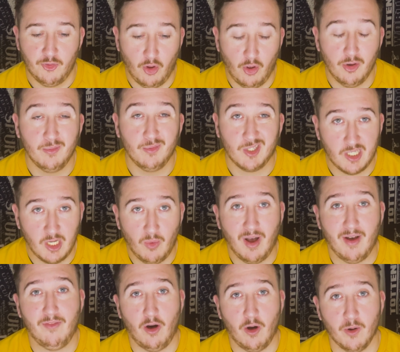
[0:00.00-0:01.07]
Tottenham still
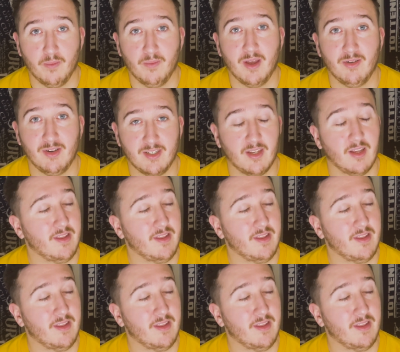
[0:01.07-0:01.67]
have hope. There is